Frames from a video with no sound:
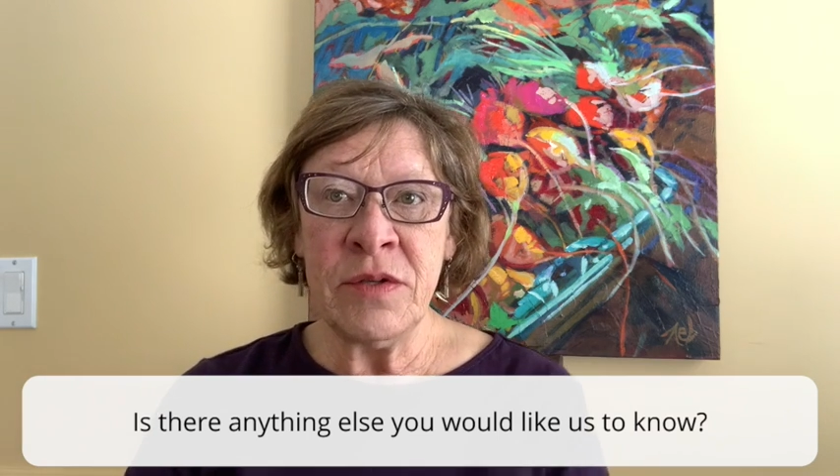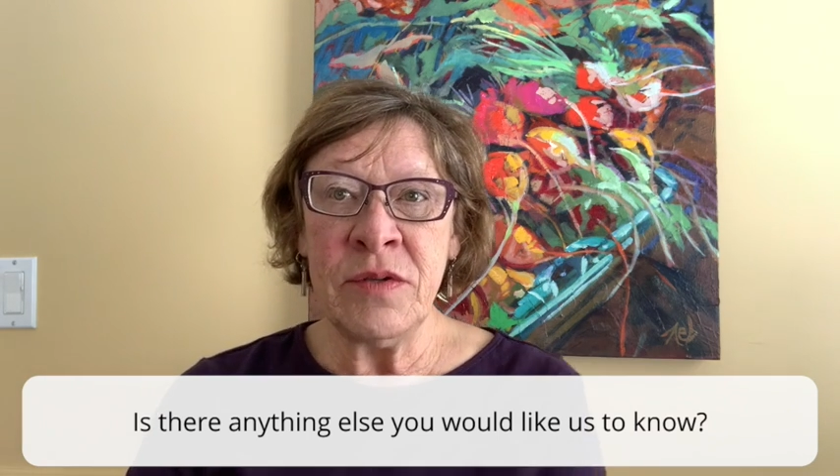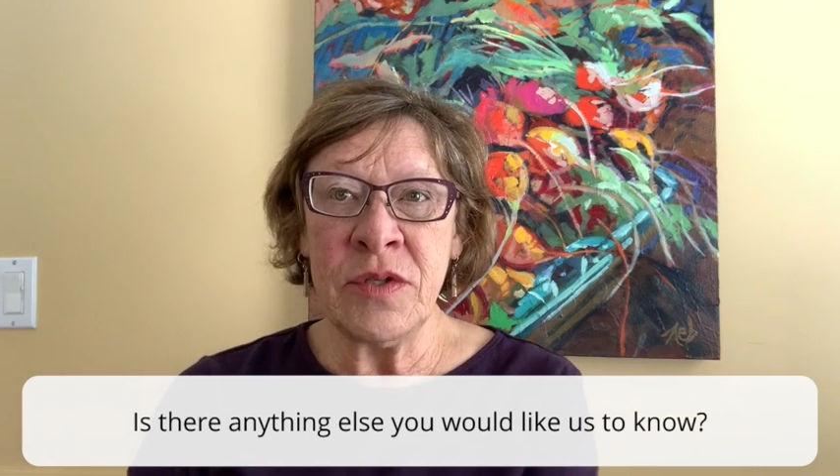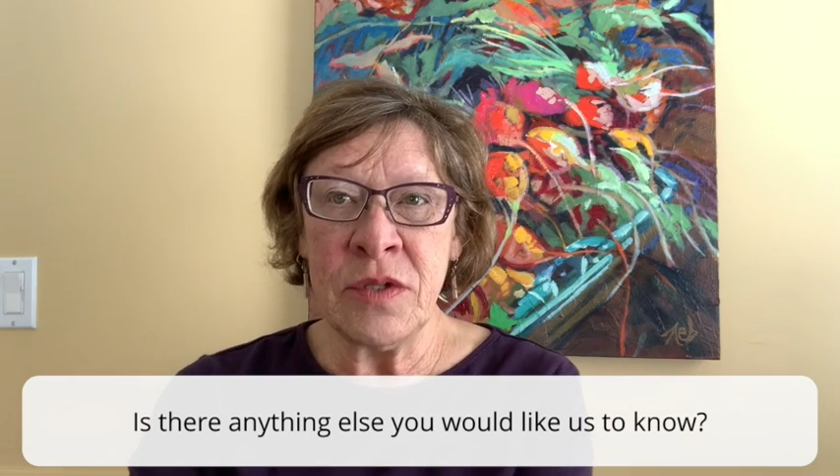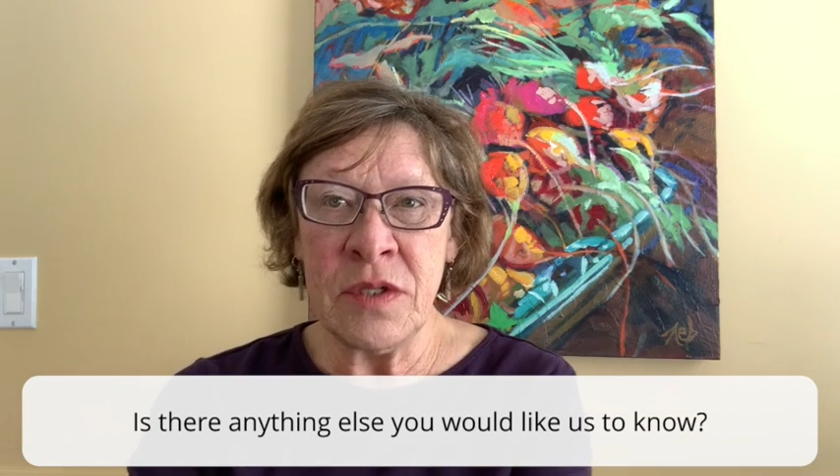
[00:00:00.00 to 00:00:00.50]

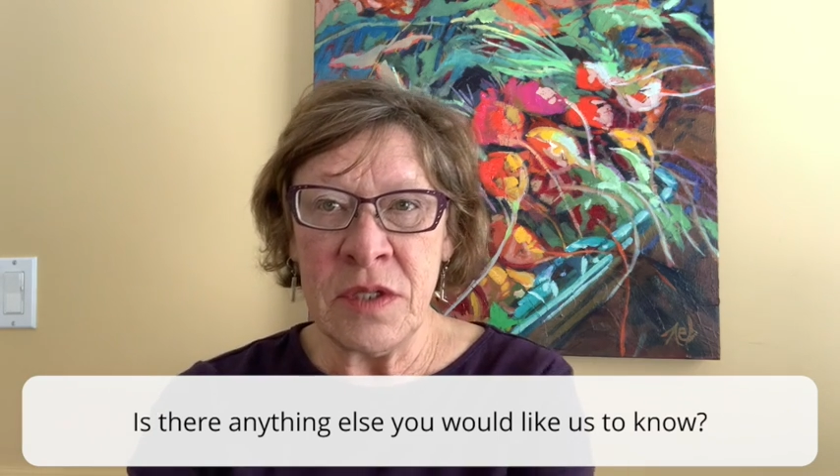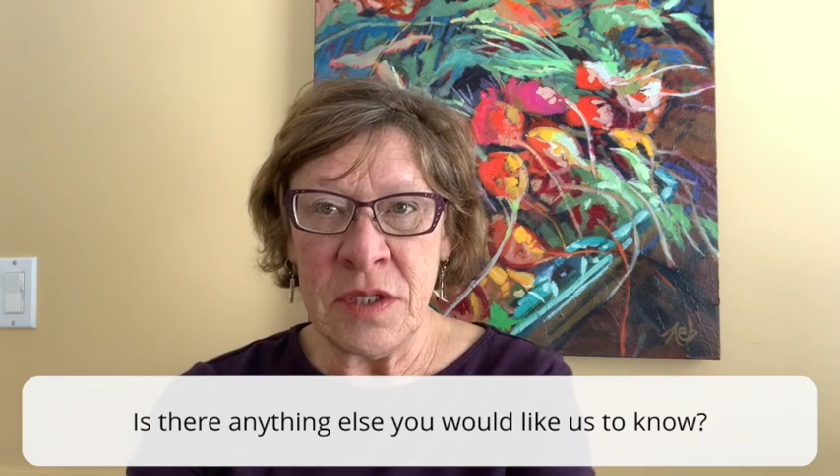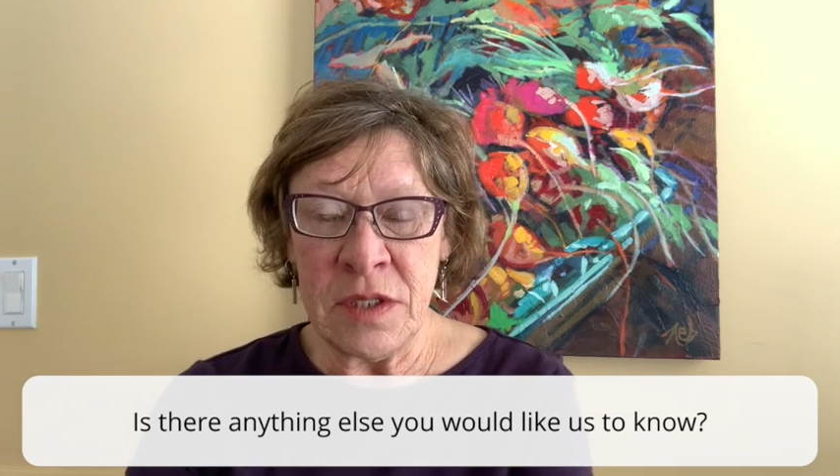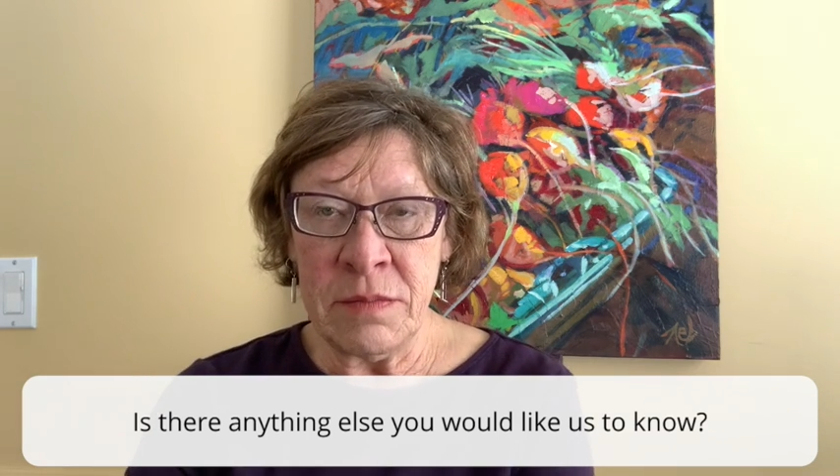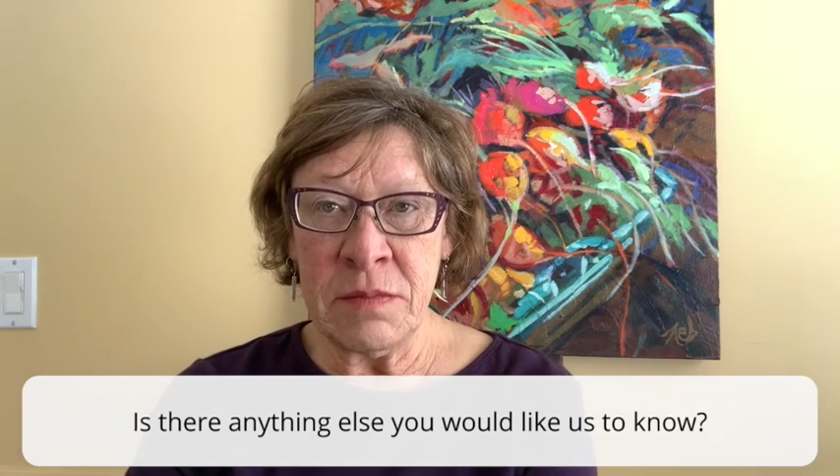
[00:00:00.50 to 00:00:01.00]

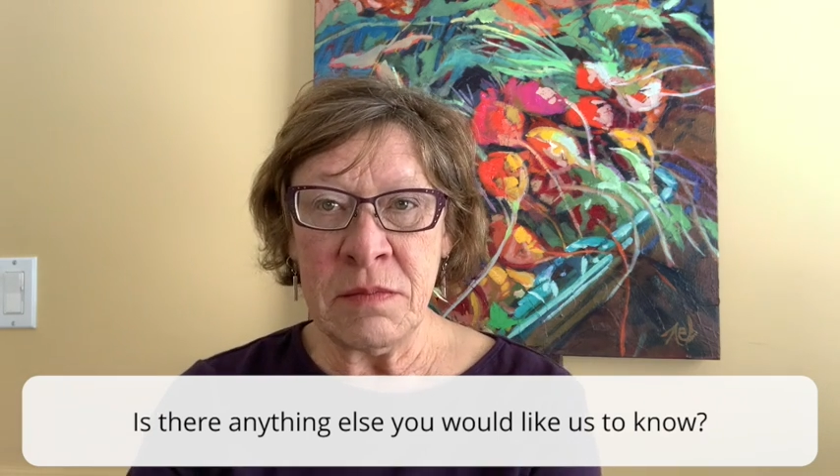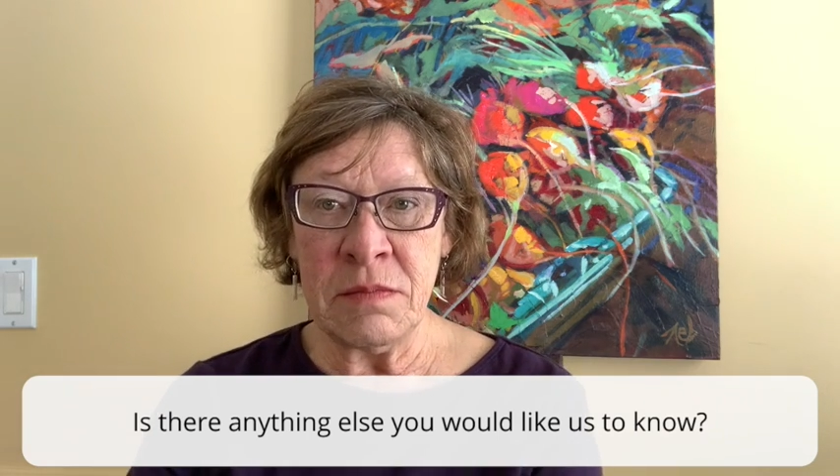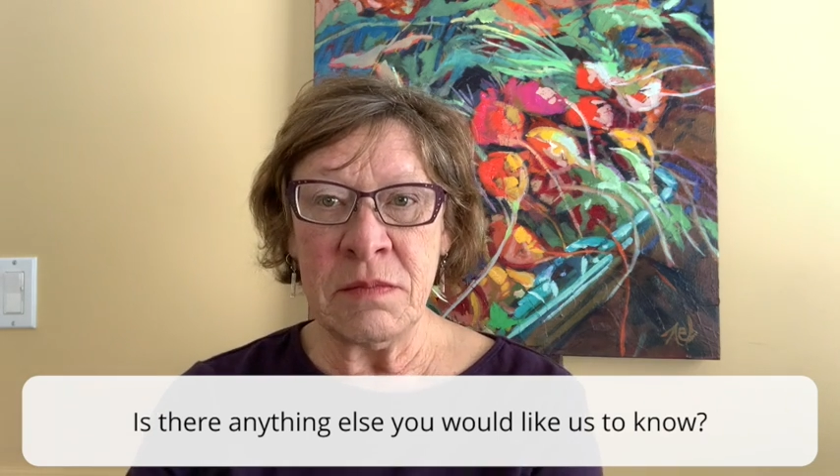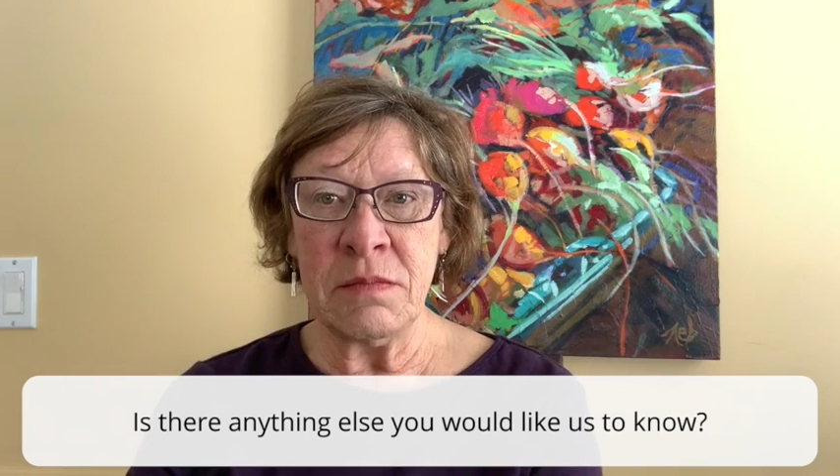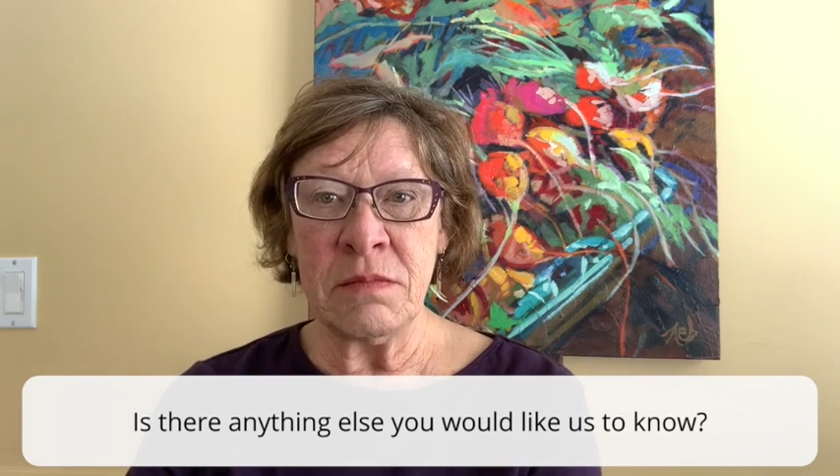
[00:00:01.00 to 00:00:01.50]

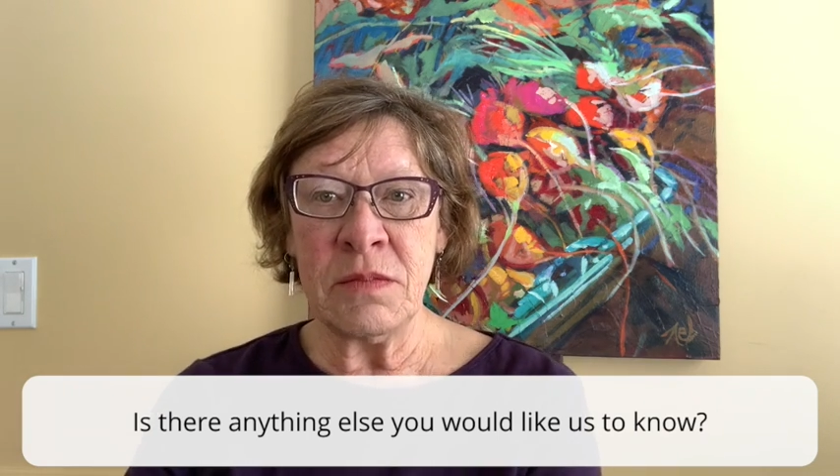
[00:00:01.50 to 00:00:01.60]
some